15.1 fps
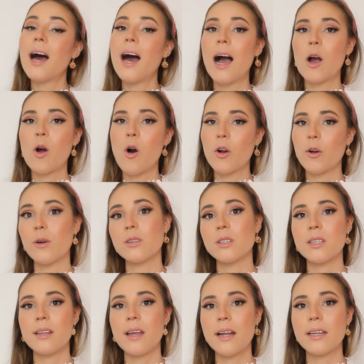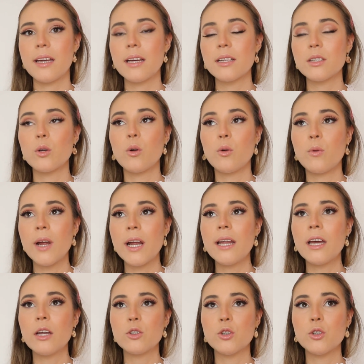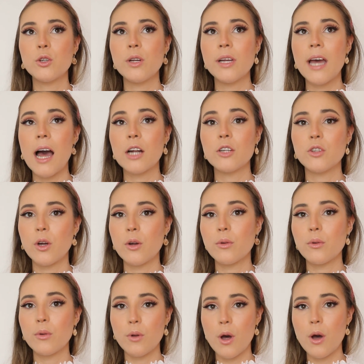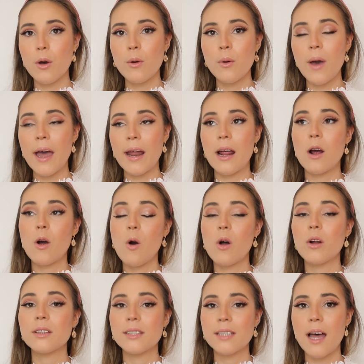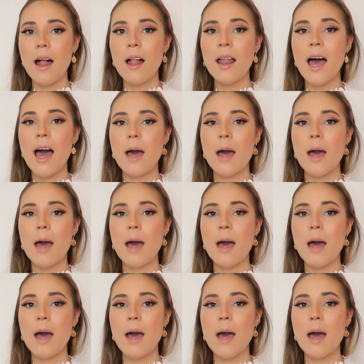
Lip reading: I can't answer that yet. Really and truly, I don't know, and I can't tell.